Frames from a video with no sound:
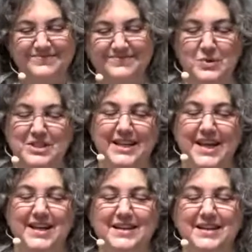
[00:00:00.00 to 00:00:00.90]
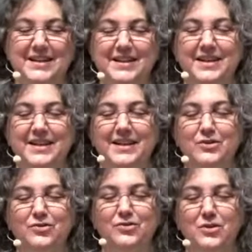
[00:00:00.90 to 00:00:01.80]
which I can, and letting out
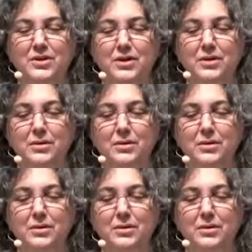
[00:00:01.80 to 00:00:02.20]
slowly,